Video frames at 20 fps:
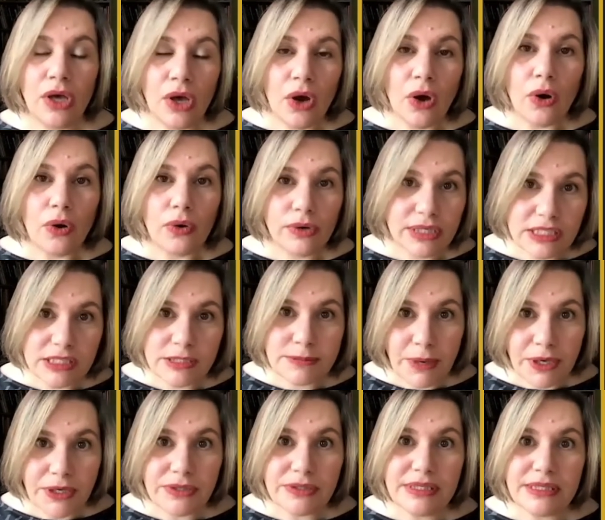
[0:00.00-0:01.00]
or
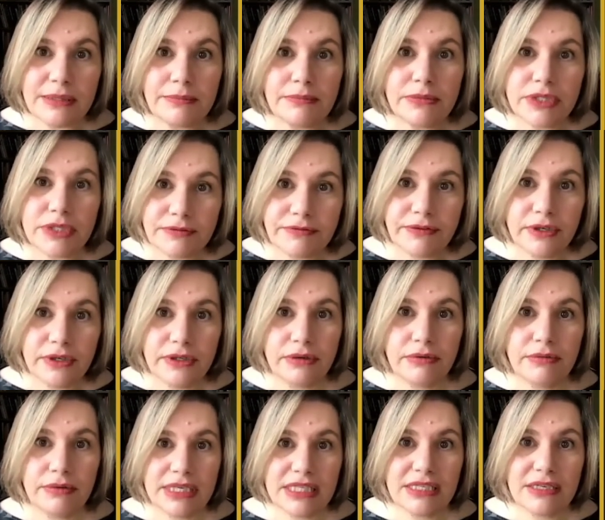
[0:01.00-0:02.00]
expose them to further
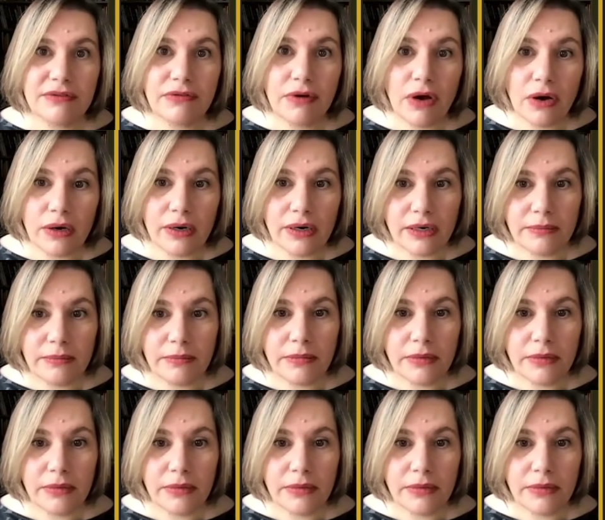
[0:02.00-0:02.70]
risk of harm.